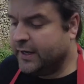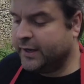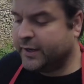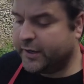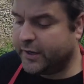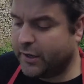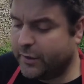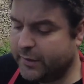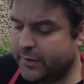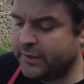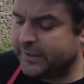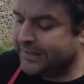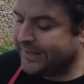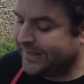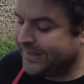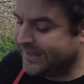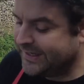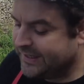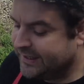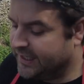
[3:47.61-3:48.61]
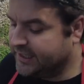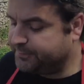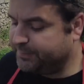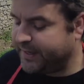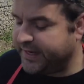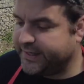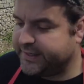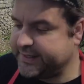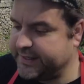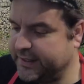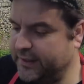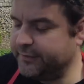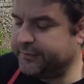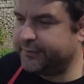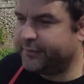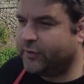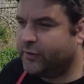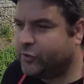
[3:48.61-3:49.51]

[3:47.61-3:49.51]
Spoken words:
You know, there's plenty of